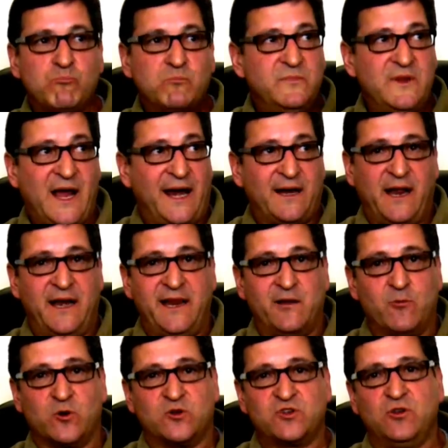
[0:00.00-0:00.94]
not
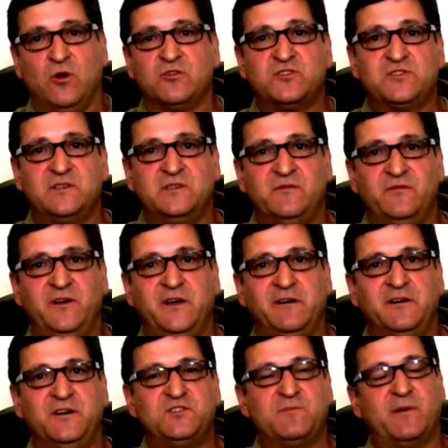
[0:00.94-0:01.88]
anywhere as close to the
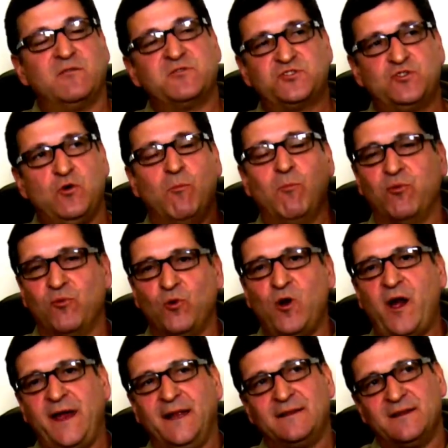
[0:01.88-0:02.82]
village, but it was so
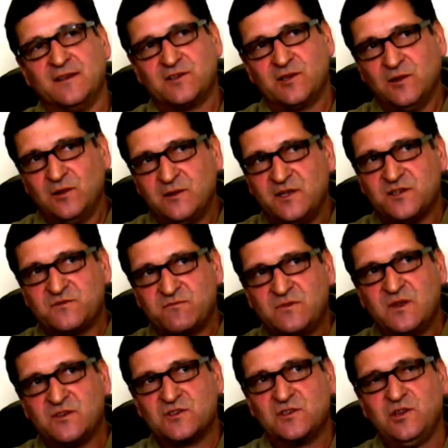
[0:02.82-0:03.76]
bright,
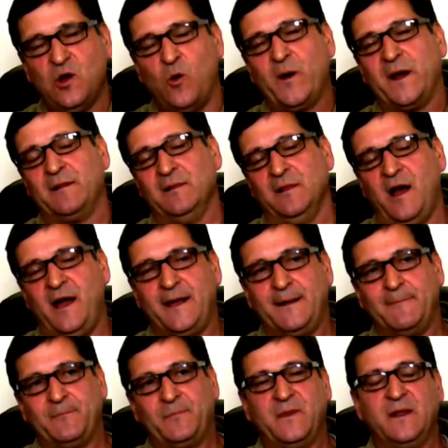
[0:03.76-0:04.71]
this glowing
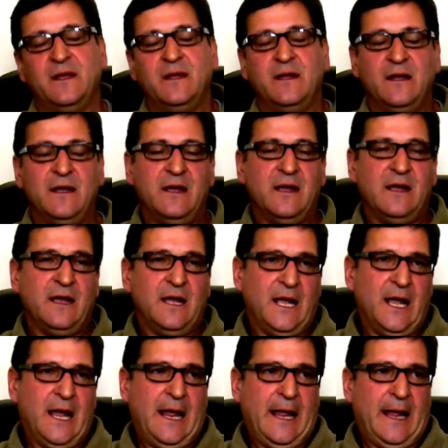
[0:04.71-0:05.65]
light.
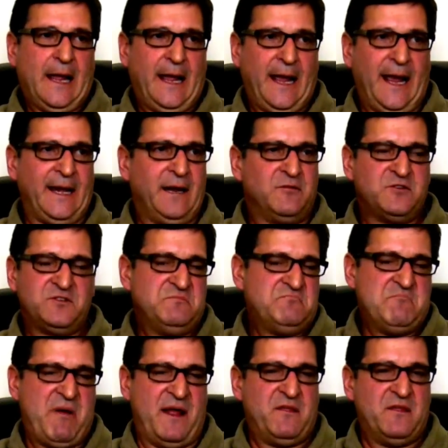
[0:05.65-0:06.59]
And
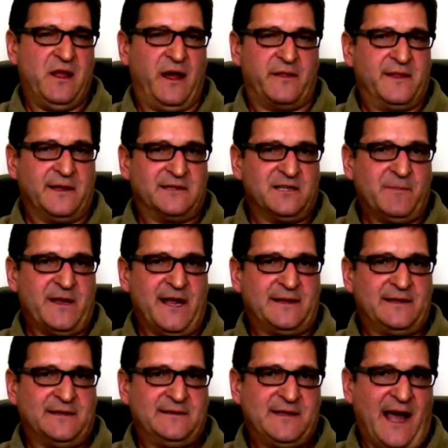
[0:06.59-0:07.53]
it meant nothing to me
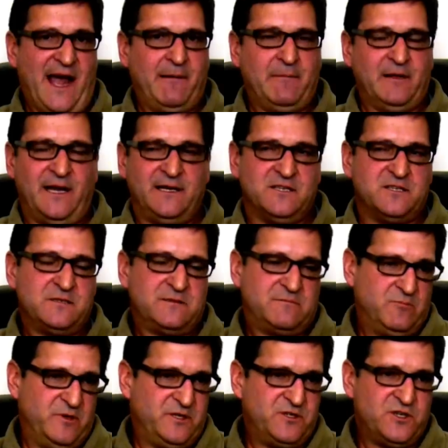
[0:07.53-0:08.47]
at the time, and
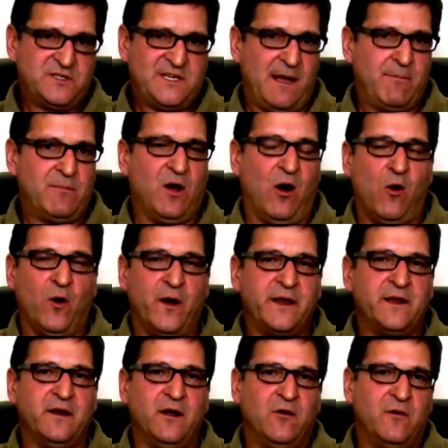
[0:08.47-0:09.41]
we just kept
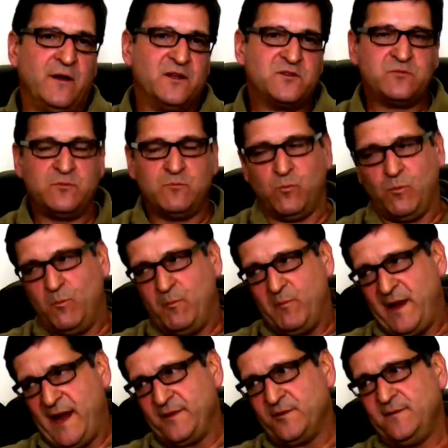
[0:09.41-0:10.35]
going, and as we
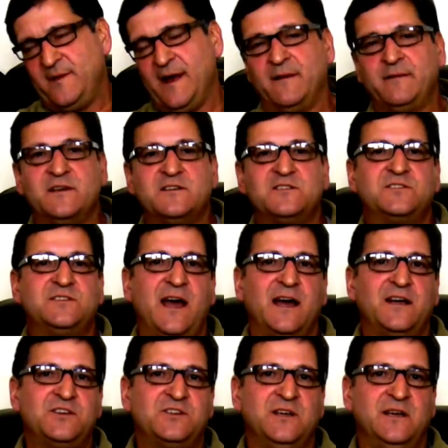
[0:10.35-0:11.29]
meandered down this
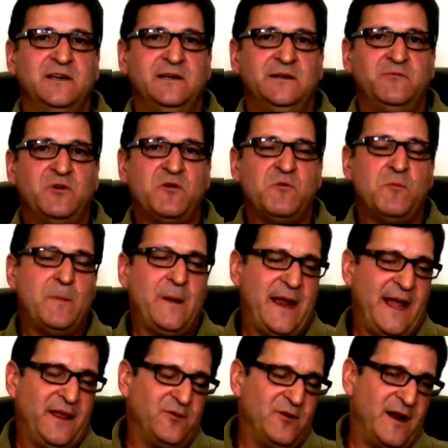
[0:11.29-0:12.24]
section, we
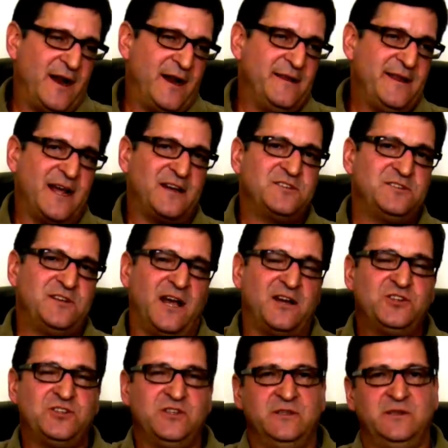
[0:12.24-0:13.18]
meandered on the next
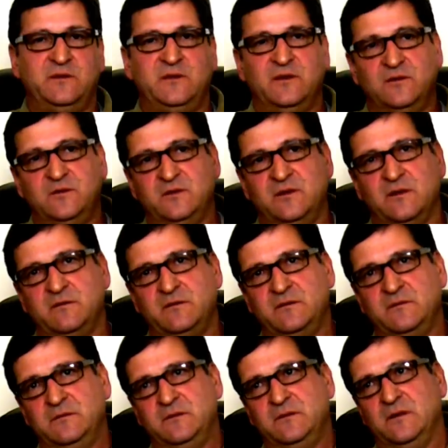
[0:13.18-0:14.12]
section.
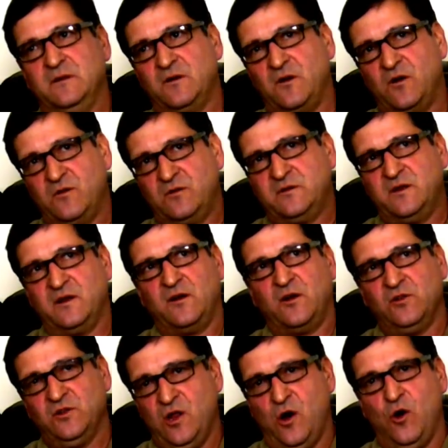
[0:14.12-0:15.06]
The
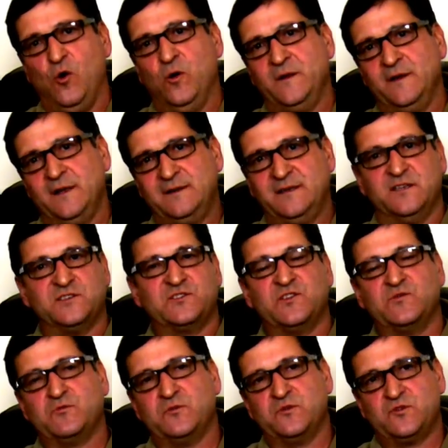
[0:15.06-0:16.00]
glow in the
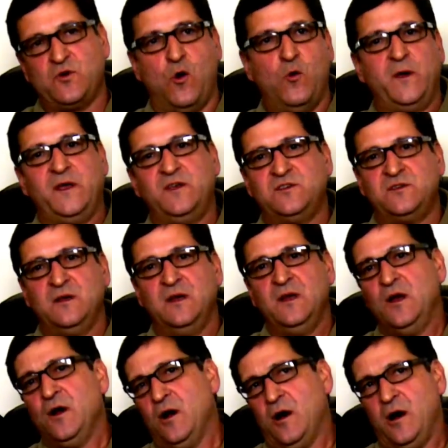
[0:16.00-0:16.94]
distance was always
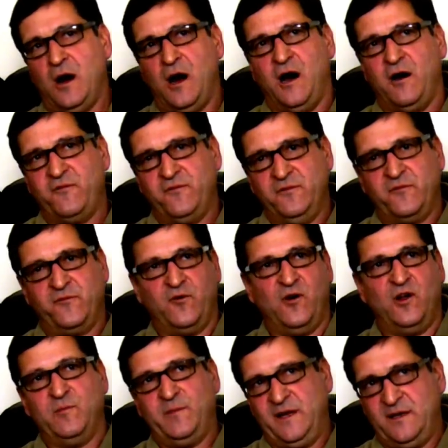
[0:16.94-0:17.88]
off in
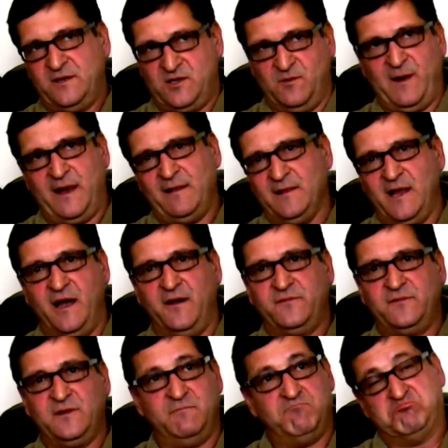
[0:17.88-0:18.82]
front of me to my
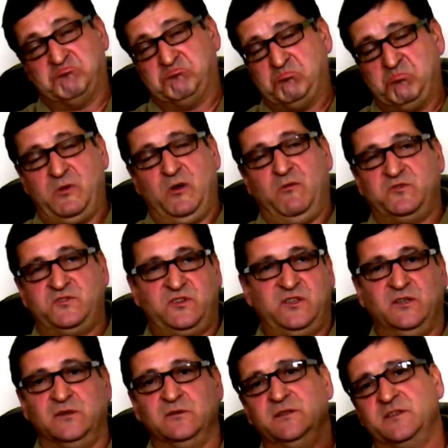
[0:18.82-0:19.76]
left. It was
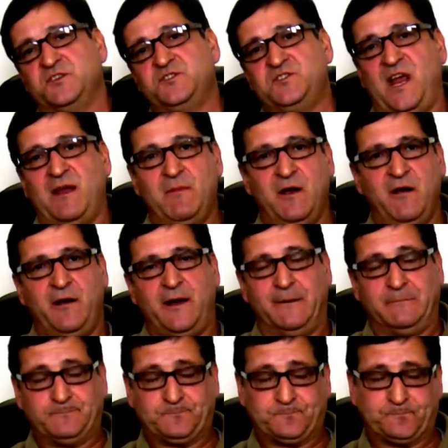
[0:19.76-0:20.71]
still in the same area.